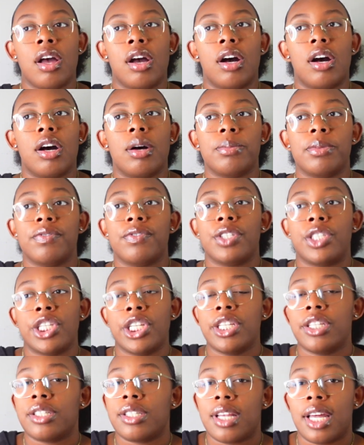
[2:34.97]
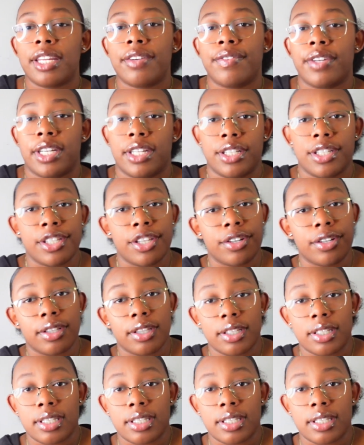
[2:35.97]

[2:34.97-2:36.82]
And Virginia is not even considered the